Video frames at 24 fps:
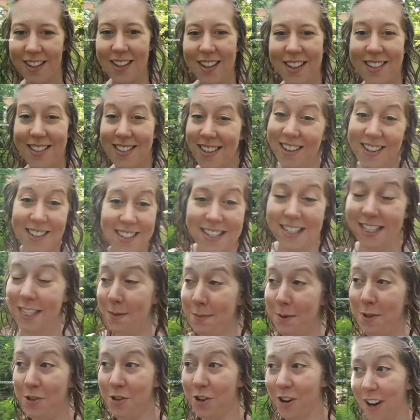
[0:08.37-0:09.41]
Scientists have
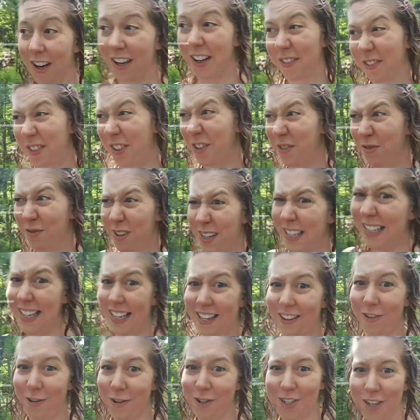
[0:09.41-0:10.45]
been trying for a really
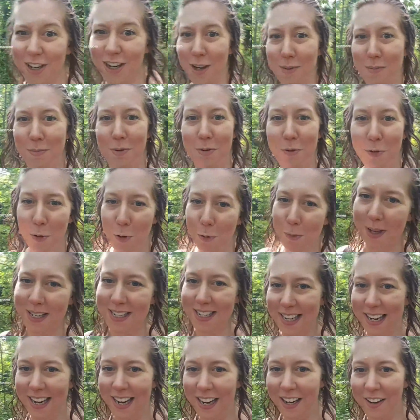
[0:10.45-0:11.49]
long time before
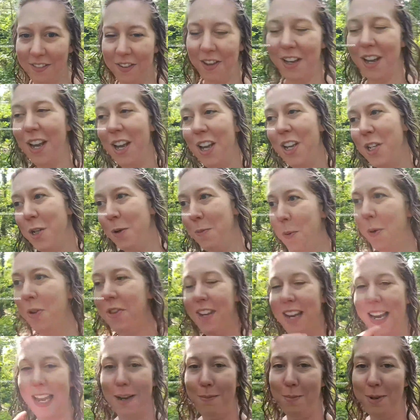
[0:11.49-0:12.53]
Mendeleev to put
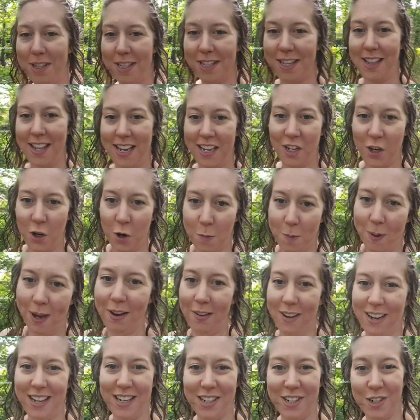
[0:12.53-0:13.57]
the elements that they knew
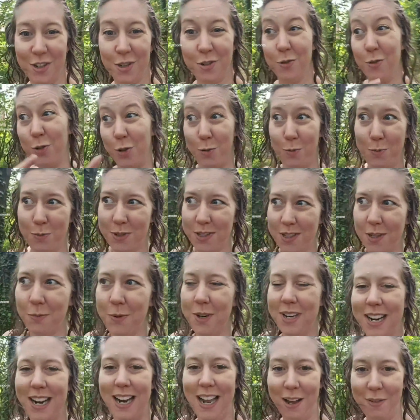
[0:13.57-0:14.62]
about into groups that
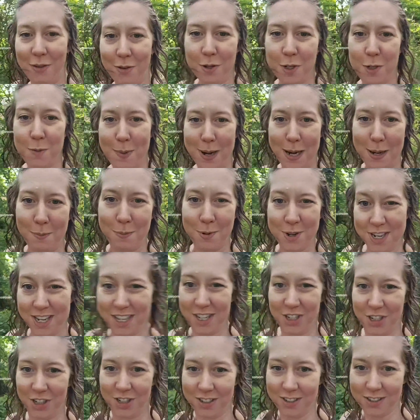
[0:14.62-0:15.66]
would allow them to make
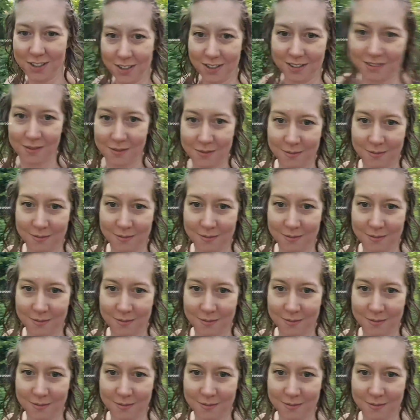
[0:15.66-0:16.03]
predictions.